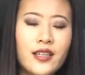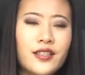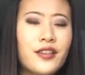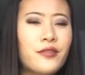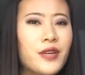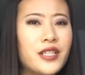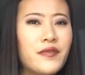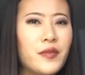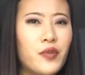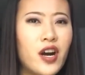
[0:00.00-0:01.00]
So the rest
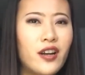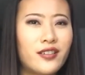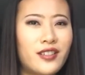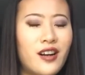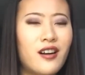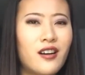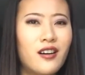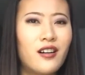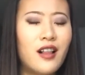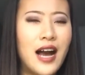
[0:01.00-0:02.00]
of the products are
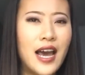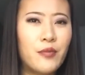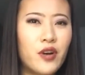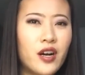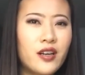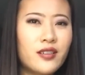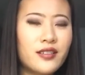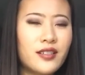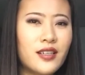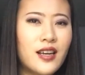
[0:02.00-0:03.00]
all eye
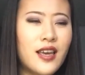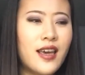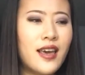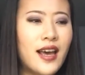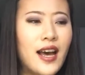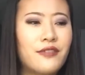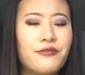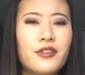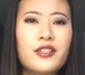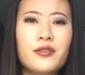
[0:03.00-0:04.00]
products. I
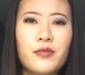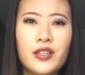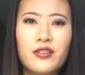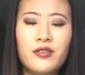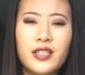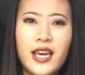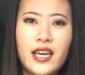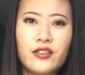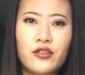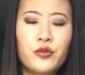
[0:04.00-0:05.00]
first want to
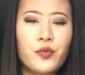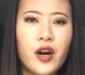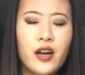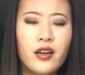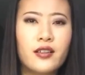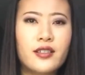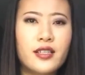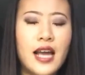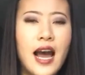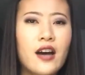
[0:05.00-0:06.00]
take two
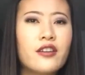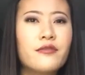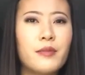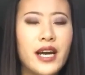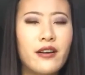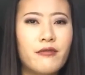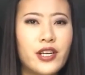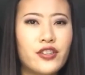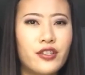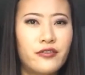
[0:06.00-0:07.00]
products out of my
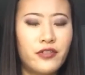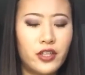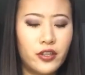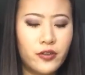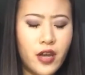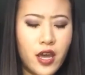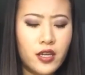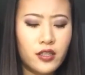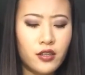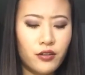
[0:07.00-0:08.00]
original video.
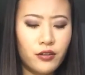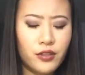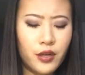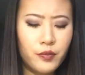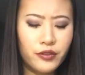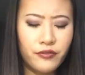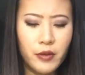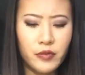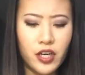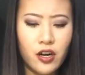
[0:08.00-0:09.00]
So those are both
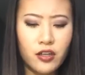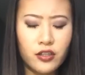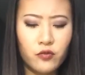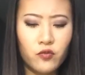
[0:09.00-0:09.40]
from Tarte.